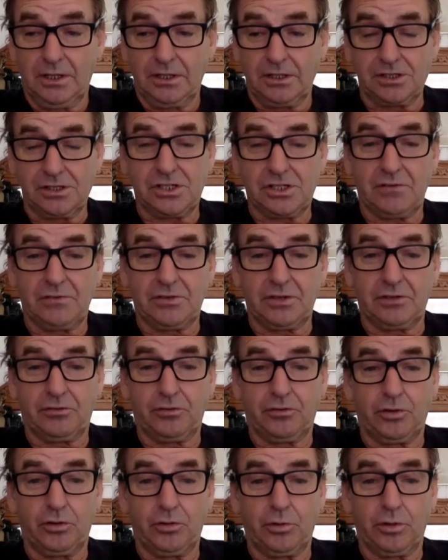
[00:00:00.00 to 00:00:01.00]

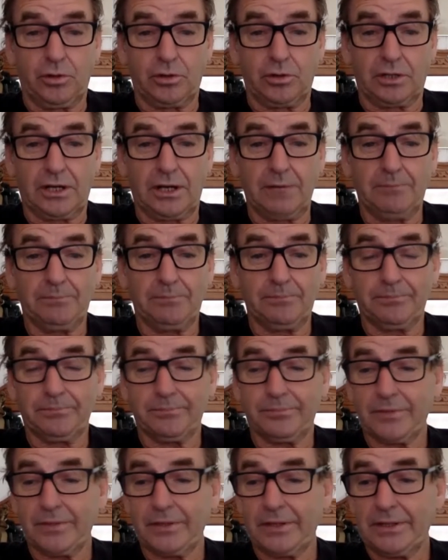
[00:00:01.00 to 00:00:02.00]
74 World Cup,
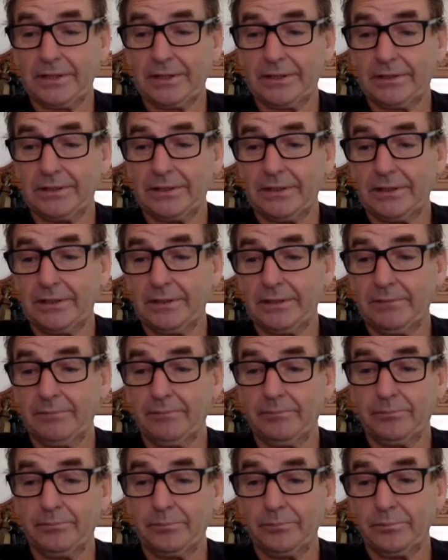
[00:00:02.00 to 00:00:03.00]

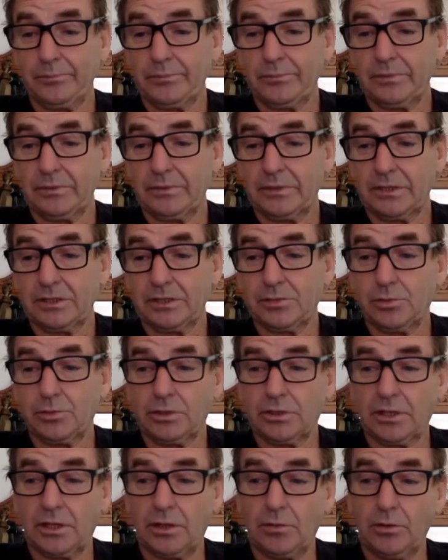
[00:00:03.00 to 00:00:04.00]
and things
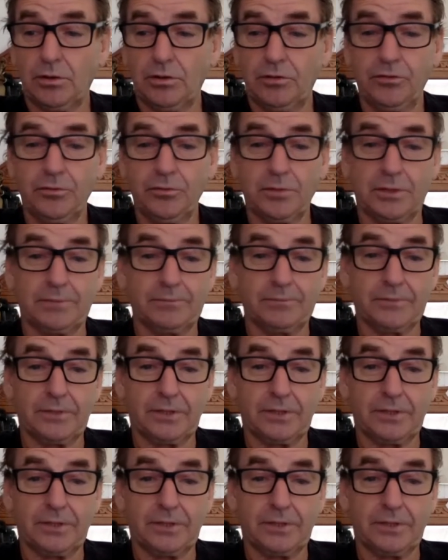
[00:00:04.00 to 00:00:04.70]
worked out well for me.